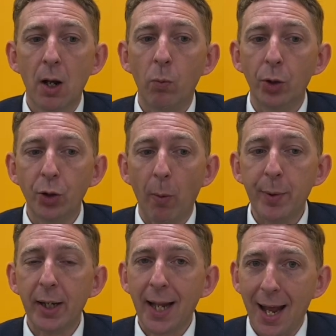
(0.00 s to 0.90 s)
will not
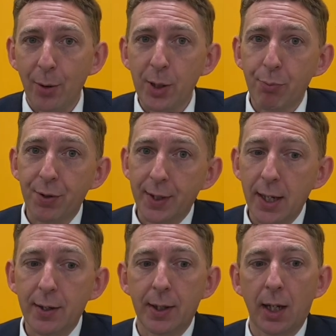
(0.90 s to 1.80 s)
be allowed to
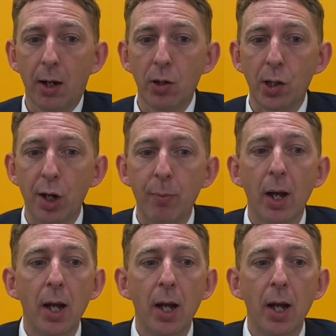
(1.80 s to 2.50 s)
proceed to the coach loop